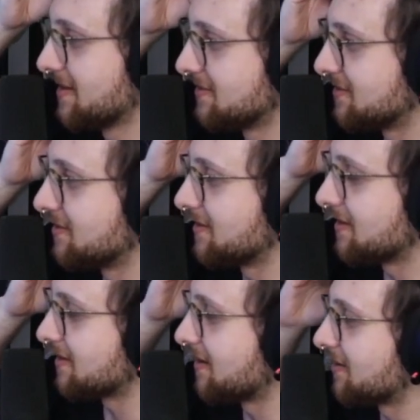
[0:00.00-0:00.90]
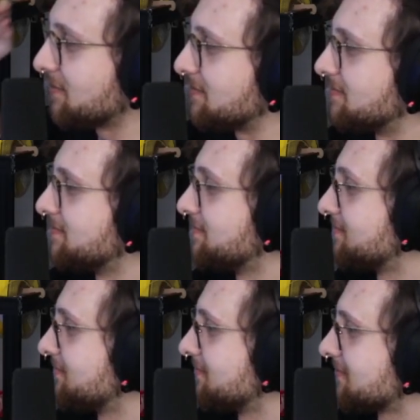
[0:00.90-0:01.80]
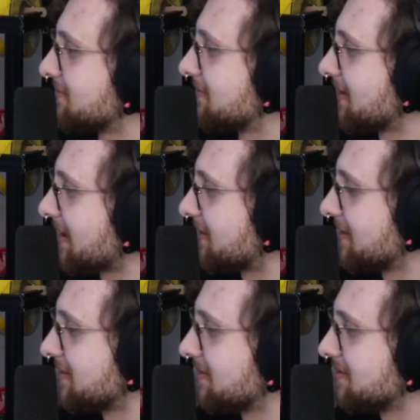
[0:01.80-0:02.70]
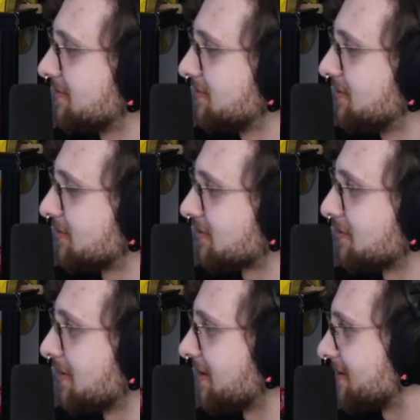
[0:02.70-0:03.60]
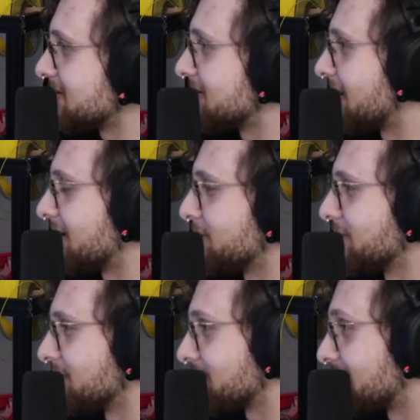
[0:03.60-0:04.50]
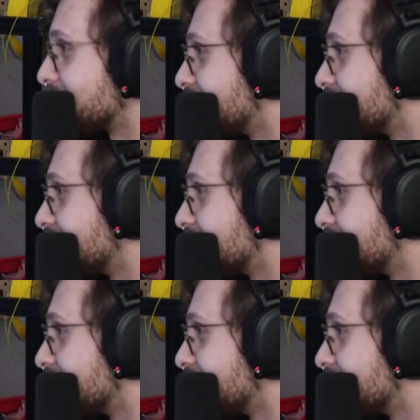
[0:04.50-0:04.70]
Do you think, I think Nukester married Awers, right?